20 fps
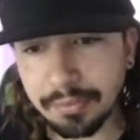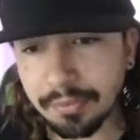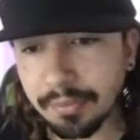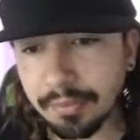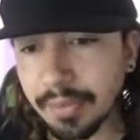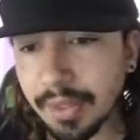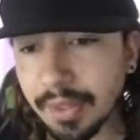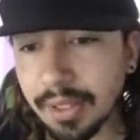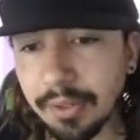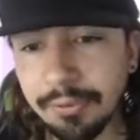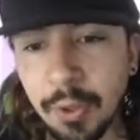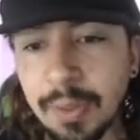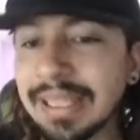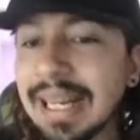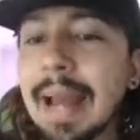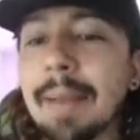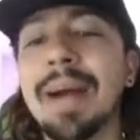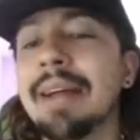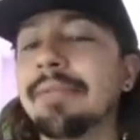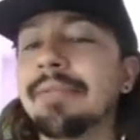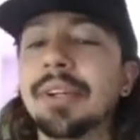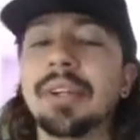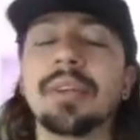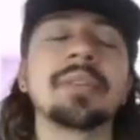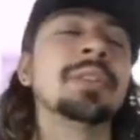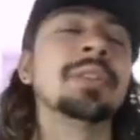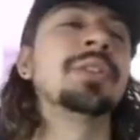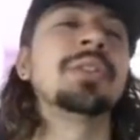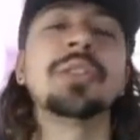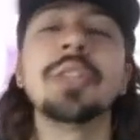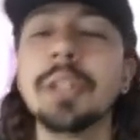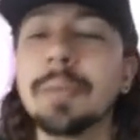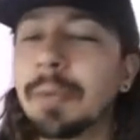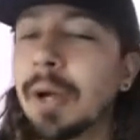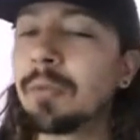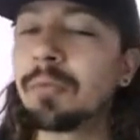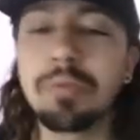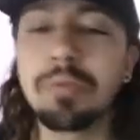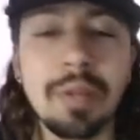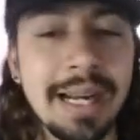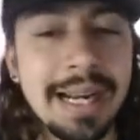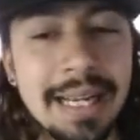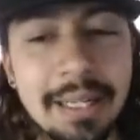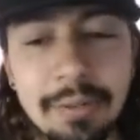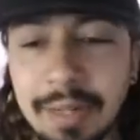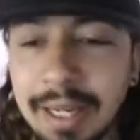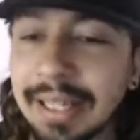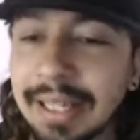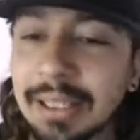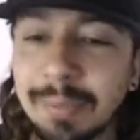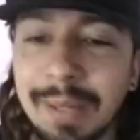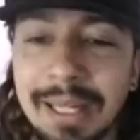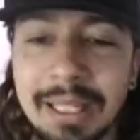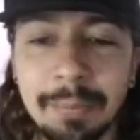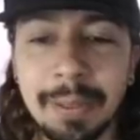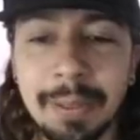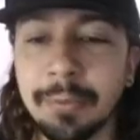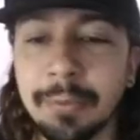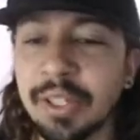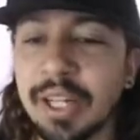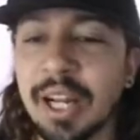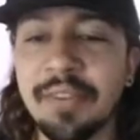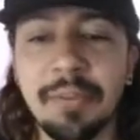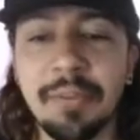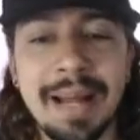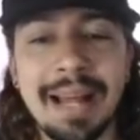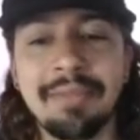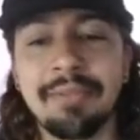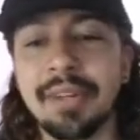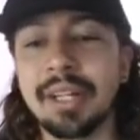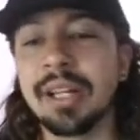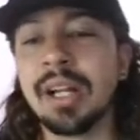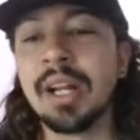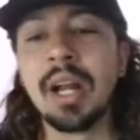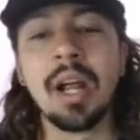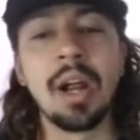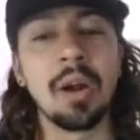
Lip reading: Forwards, yeah, Bamford, I really, really expected people to go for Bamford.